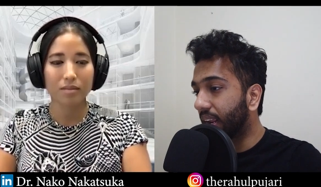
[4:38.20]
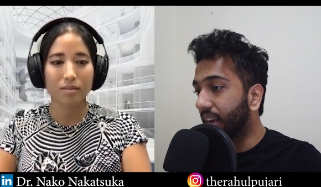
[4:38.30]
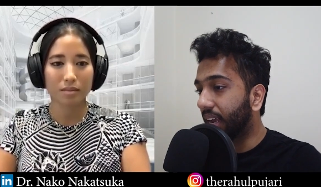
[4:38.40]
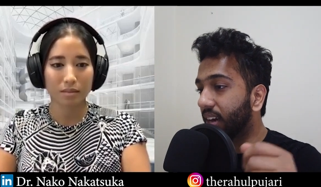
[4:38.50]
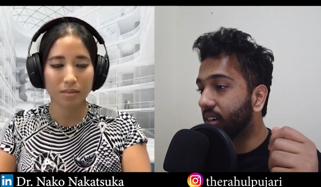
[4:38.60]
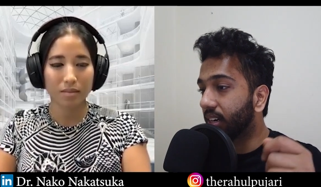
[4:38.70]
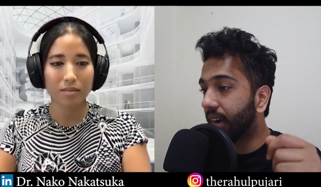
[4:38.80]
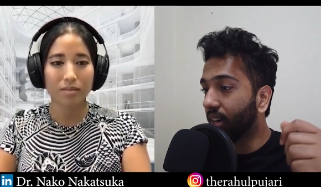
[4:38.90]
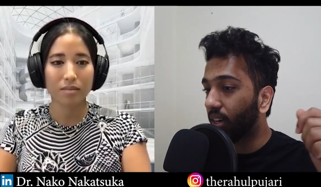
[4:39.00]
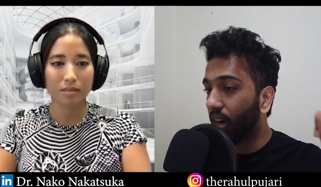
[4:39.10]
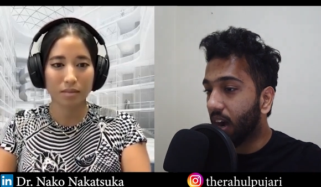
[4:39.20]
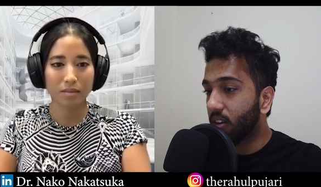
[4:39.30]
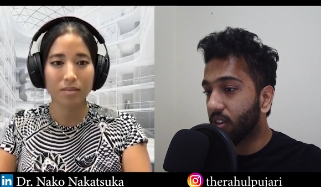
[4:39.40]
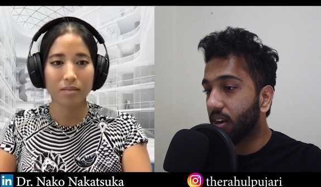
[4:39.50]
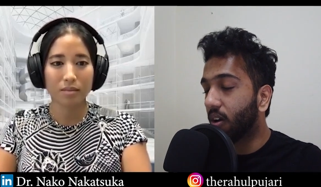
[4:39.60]
Speaker 1: like can it detect mm-hmm.
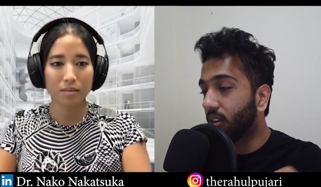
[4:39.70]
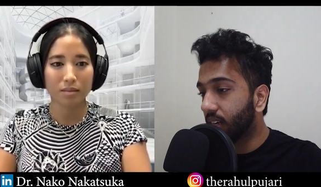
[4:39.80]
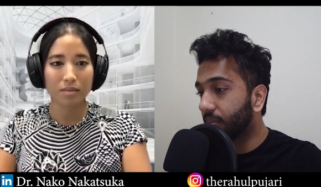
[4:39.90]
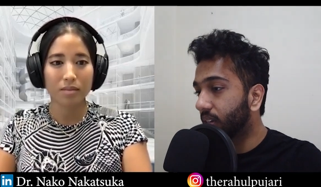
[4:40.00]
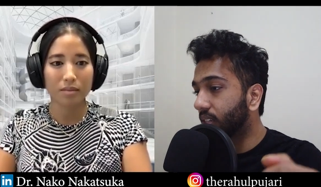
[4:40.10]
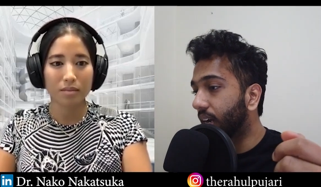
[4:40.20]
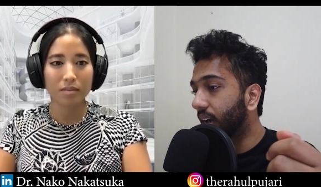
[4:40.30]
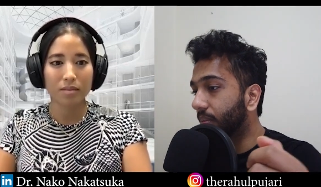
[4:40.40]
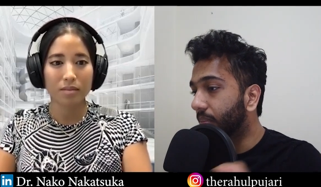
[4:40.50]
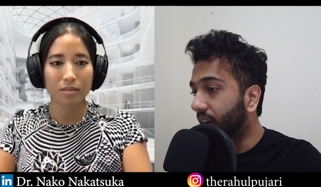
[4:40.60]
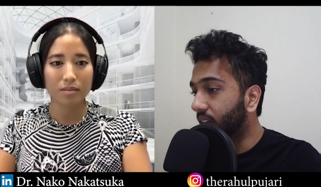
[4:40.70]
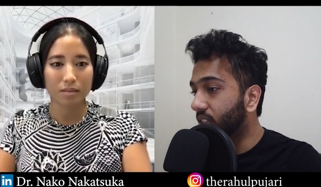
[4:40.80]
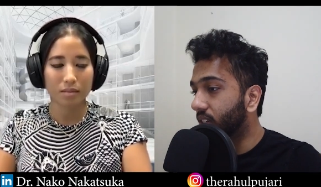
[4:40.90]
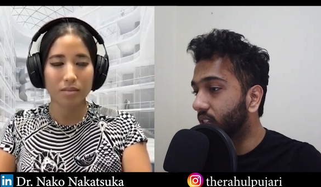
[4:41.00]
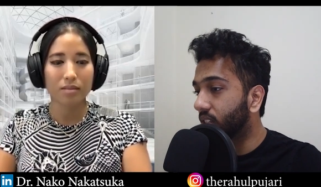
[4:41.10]
alzheimer's and
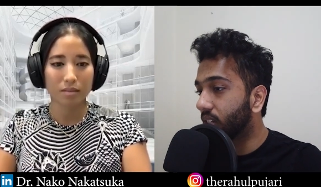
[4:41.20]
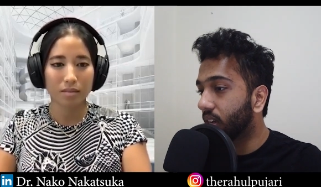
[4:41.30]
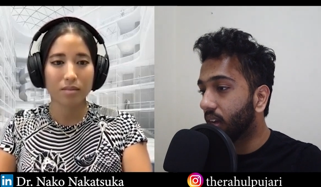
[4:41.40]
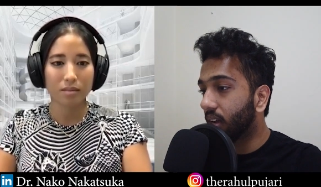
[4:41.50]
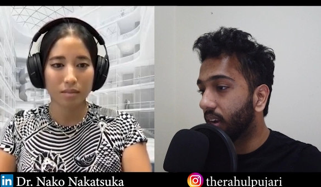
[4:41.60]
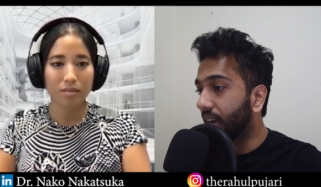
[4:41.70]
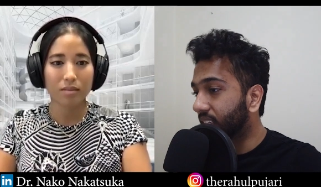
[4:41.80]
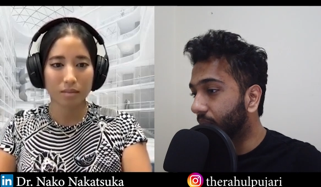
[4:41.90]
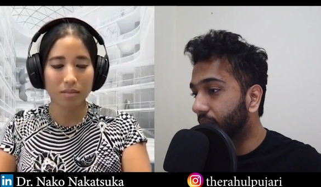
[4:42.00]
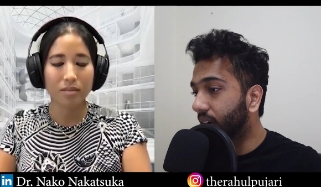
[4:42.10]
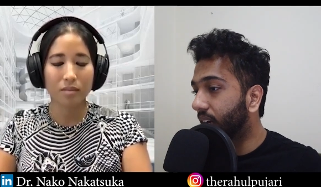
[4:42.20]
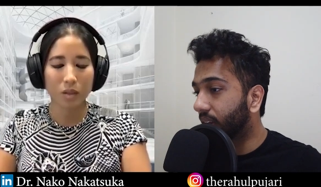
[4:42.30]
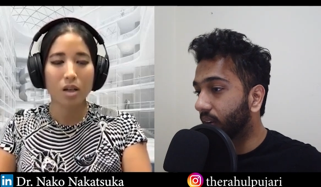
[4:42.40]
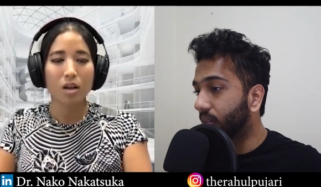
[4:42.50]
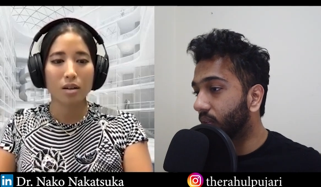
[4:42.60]
parkinson's like mm-hmm. separately
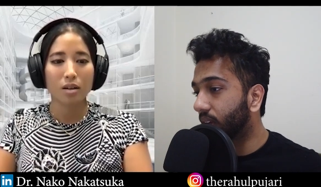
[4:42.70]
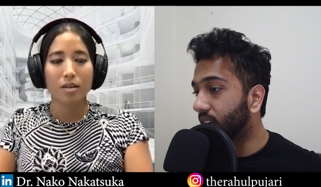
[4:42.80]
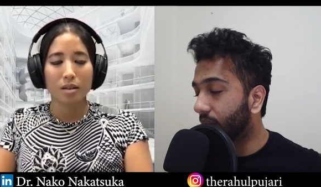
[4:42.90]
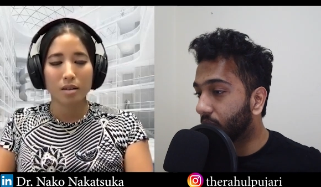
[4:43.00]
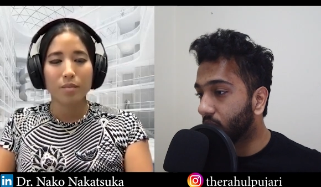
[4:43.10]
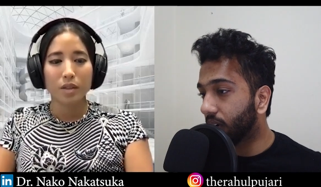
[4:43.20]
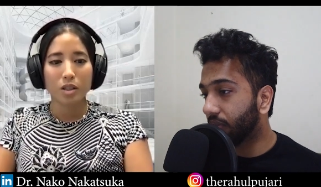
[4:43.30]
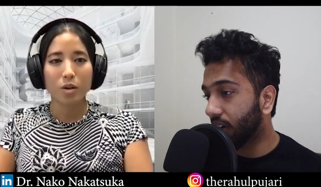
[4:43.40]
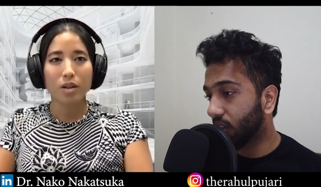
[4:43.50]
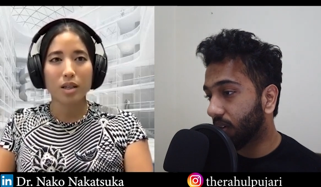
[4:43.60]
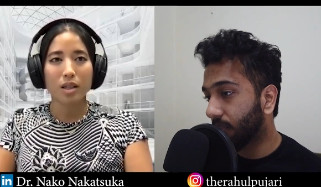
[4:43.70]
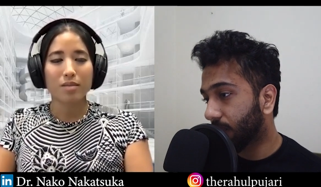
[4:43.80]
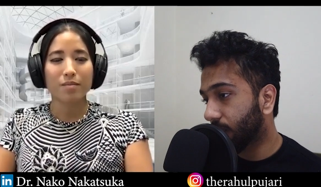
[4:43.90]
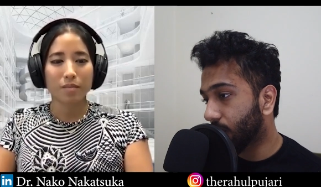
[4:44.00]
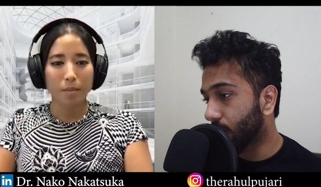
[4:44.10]
mm-hmm. is it able to differentiate
Speaker 2: so
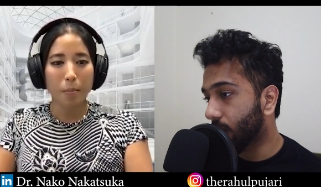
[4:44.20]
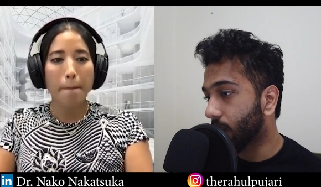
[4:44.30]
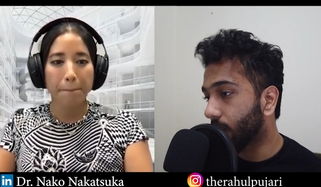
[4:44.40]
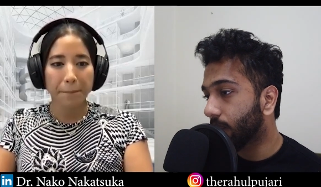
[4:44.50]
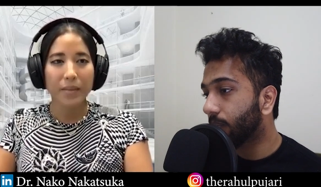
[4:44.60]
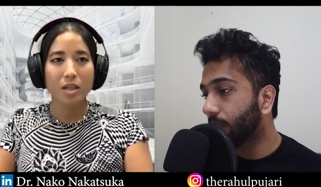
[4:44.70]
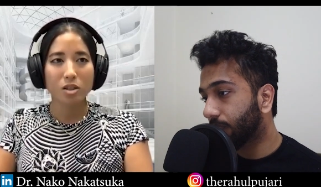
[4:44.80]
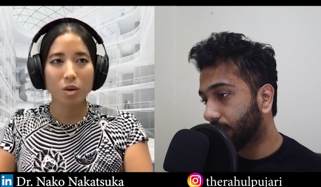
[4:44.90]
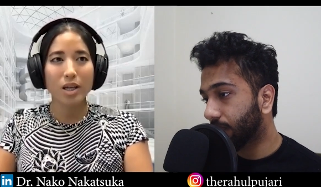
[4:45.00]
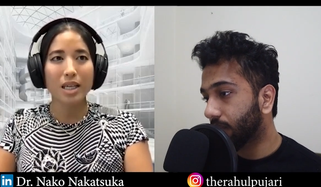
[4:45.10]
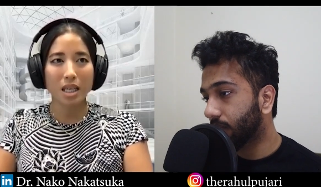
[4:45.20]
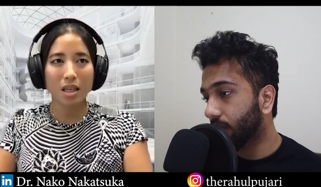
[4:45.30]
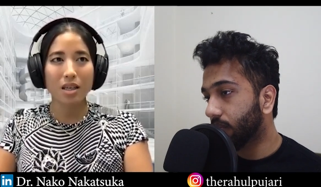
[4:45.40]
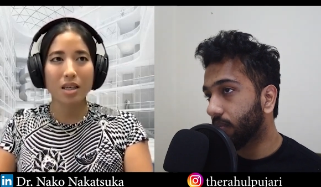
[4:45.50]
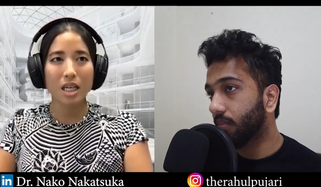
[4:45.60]
the, hmm. mm-hmm. so the
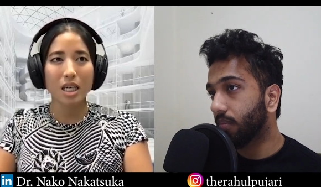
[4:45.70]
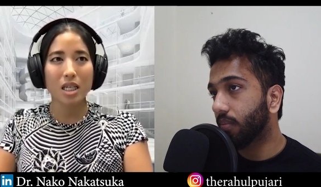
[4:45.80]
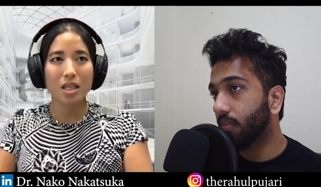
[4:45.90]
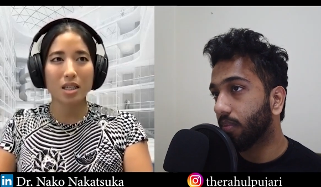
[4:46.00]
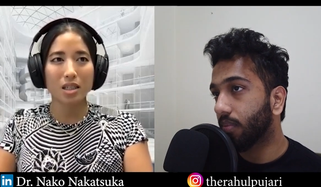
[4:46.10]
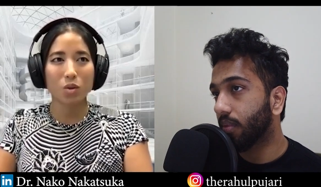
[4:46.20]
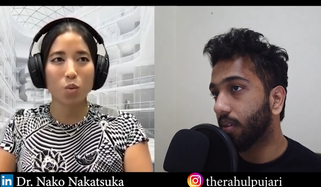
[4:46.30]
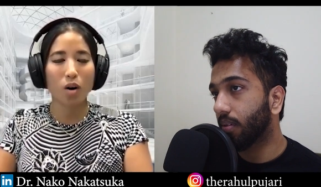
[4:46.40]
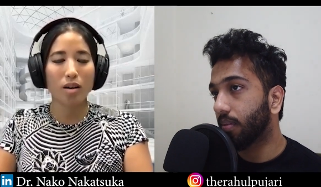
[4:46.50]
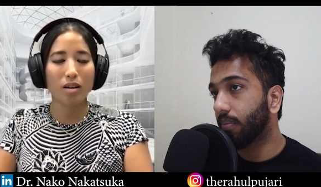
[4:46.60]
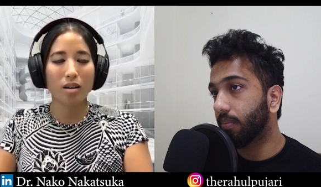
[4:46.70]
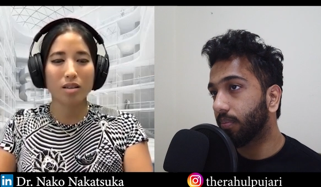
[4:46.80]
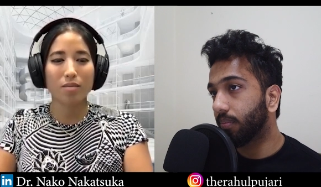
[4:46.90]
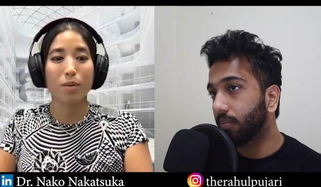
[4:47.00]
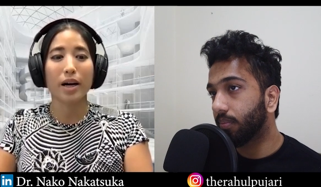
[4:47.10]
key is what are
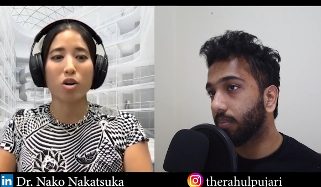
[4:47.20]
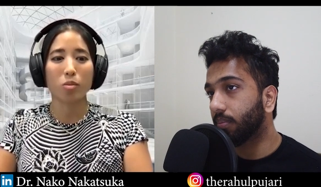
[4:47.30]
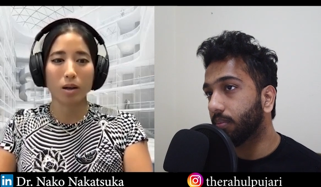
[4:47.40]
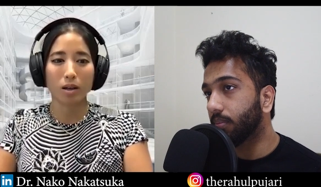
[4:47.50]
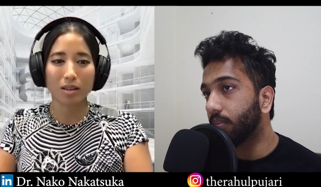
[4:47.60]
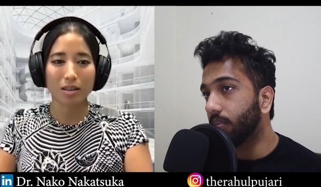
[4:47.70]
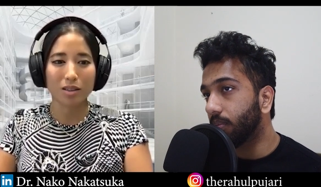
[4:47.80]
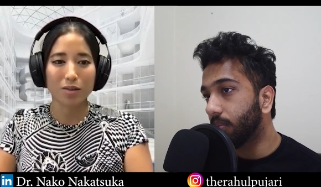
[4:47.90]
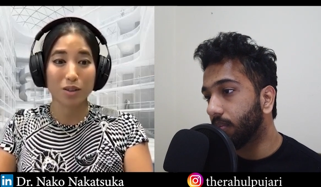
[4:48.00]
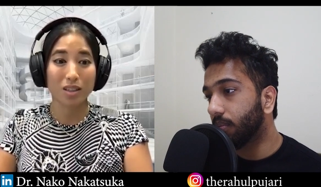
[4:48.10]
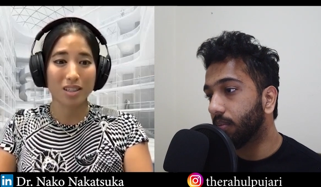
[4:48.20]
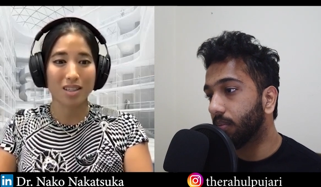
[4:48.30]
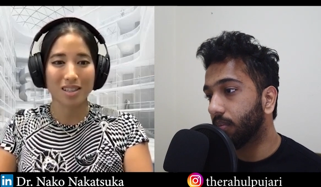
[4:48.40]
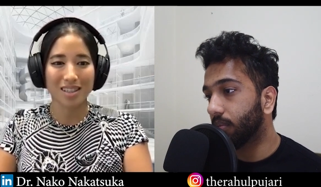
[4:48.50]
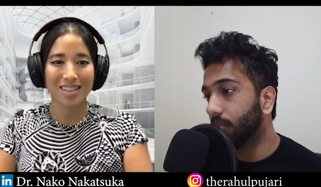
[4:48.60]
the biomarkers for these
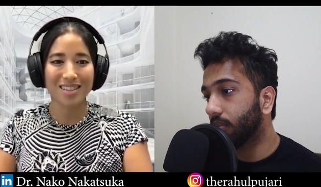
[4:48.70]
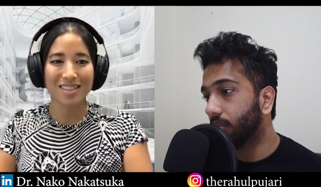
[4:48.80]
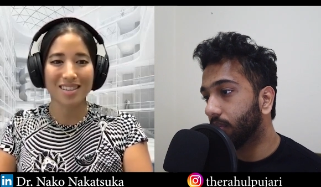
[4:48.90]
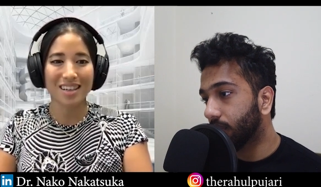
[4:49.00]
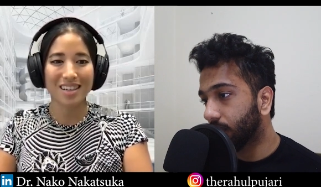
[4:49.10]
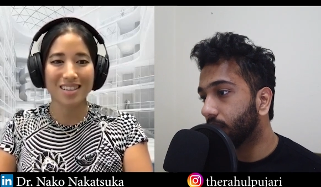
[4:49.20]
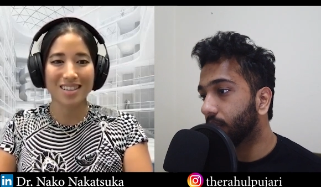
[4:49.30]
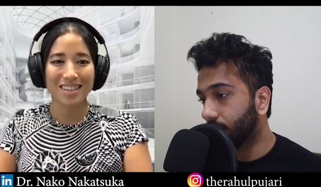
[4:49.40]
diseases? And